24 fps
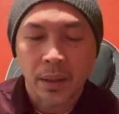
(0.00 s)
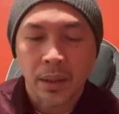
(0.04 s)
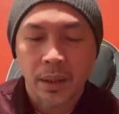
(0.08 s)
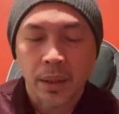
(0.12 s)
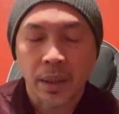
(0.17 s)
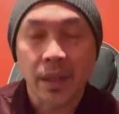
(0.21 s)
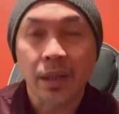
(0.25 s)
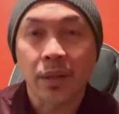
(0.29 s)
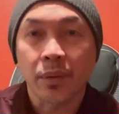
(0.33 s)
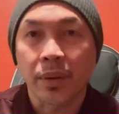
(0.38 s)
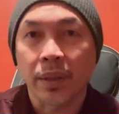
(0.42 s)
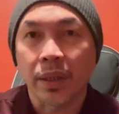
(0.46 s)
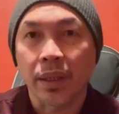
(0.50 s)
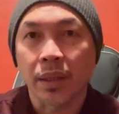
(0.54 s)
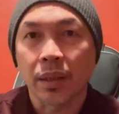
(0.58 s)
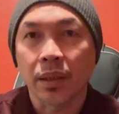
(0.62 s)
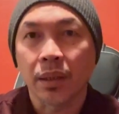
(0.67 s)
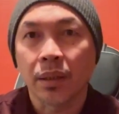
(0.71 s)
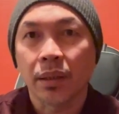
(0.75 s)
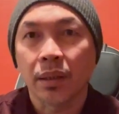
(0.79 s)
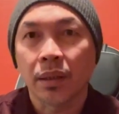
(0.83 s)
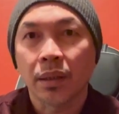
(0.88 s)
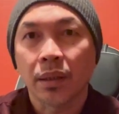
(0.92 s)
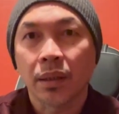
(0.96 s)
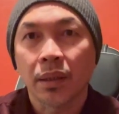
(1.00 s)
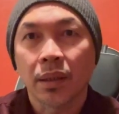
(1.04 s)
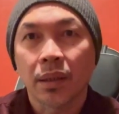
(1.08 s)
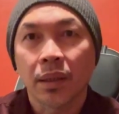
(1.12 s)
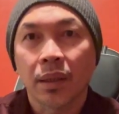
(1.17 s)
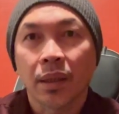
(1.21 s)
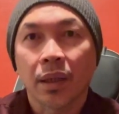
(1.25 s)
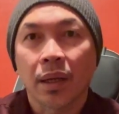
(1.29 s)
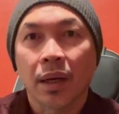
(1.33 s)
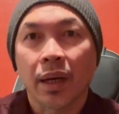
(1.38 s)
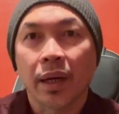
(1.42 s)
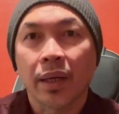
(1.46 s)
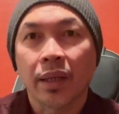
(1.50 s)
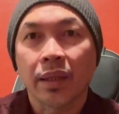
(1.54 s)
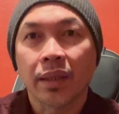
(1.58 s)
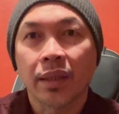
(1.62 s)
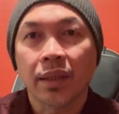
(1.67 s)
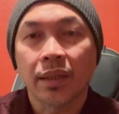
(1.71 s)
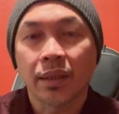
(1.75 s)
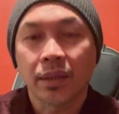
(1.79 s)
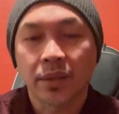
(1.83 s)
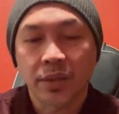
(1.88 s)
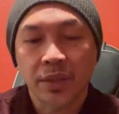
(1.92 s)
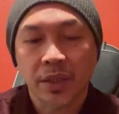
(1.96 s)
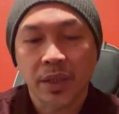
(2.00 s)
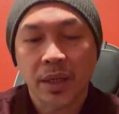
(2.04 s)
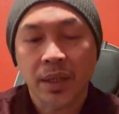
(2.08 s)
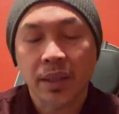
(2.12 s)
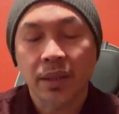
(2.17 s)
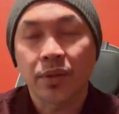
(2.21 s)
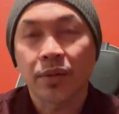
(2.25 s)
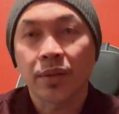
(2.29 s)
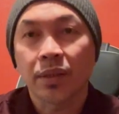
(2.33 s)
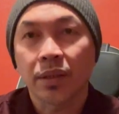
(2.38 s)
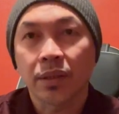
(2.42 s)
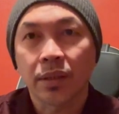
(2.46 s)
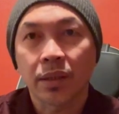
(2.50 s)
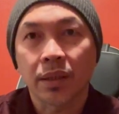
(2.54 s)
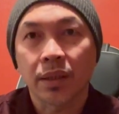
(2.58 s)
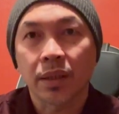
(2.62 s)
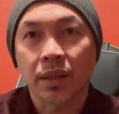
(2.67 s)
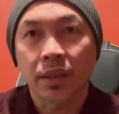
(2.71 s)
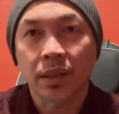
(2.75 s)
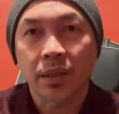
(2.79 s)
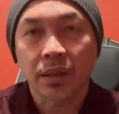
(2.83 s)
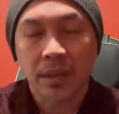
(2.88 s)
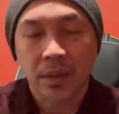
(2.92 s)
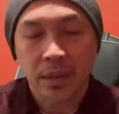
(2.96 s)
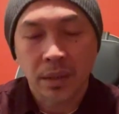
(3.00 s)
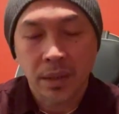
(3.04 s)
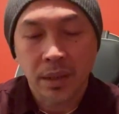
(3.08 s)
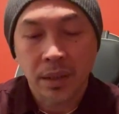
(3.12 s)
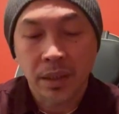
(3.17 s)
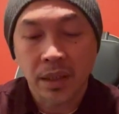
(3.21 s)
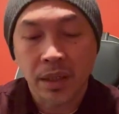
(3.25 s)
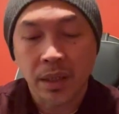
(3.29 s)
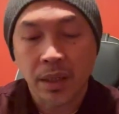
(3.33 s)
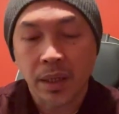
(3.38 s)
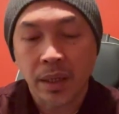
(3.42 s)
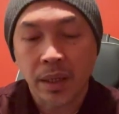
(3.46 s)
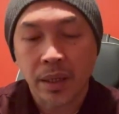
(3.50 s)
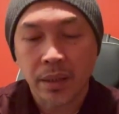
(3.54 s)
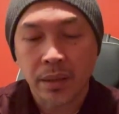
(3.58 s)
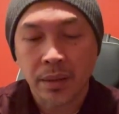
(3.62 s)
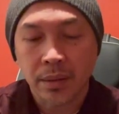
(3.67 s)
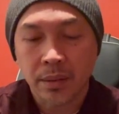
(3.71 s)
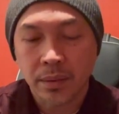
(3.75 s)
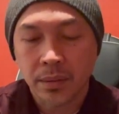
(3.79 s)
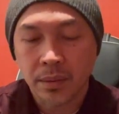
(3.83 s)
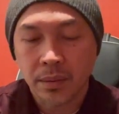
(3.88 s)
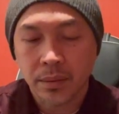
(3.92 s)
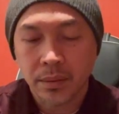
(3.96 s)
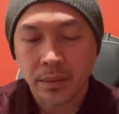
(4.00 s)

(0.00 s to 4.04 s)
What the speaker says: Anyway, I did try to return it. He declined.